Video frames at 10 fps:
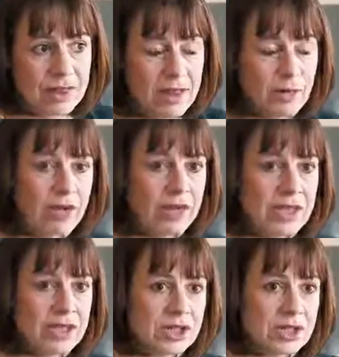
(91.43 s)
I think one of
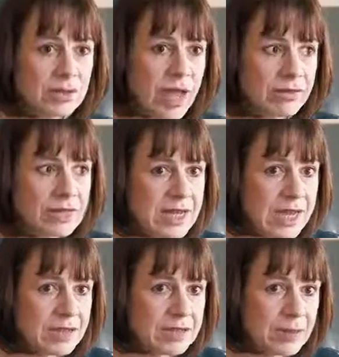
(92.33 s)
the issues we have
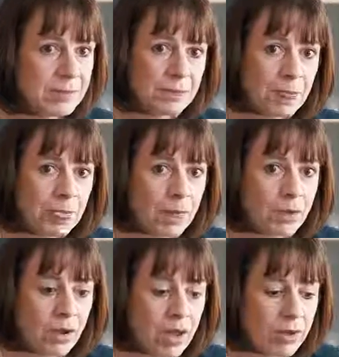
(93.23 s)
today is that
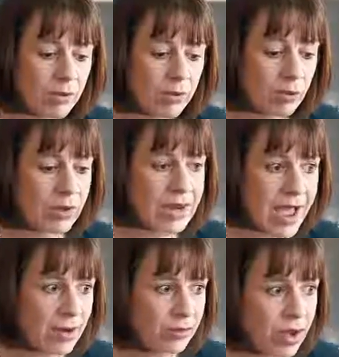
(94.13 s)
we
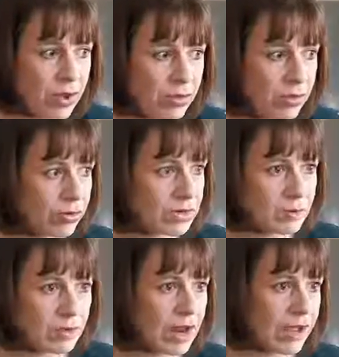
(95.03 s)
now know that there are
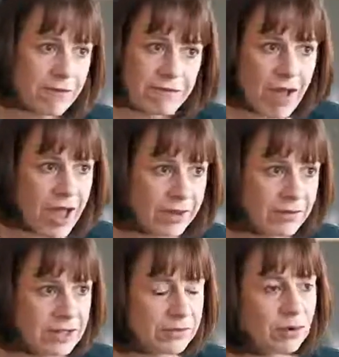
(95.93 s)
something like
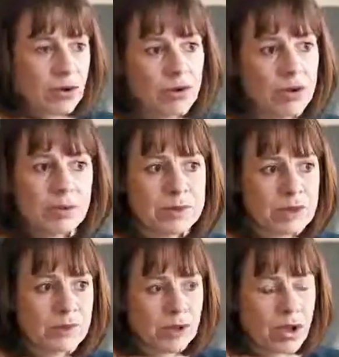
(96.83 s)
5 different groups
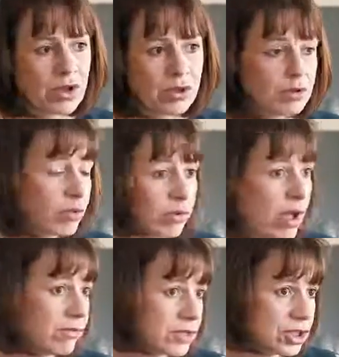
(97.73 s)
of
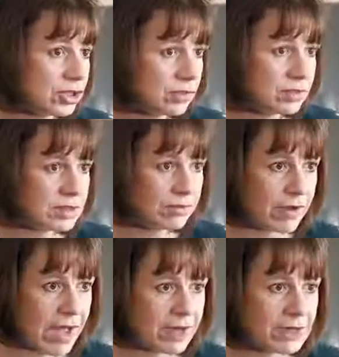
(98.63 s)
of students, in
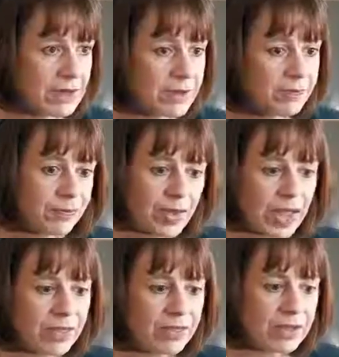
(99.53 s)
fact,
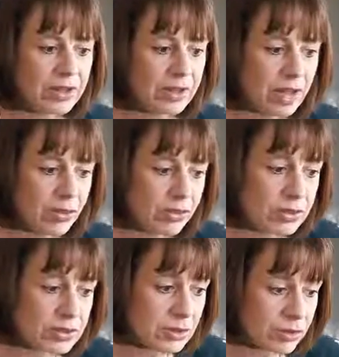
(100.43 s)
and
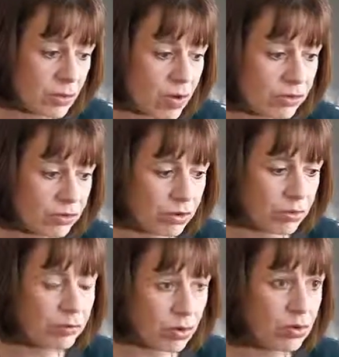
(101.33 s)
the one
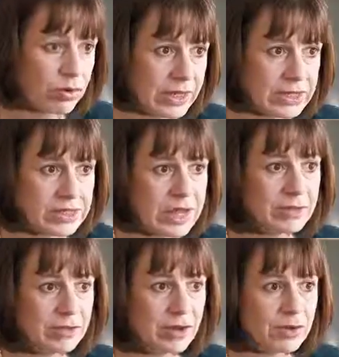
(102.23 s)
group called these
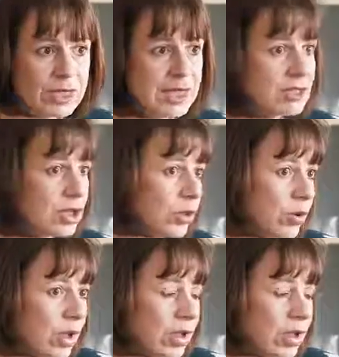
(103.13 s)
STEM devotees who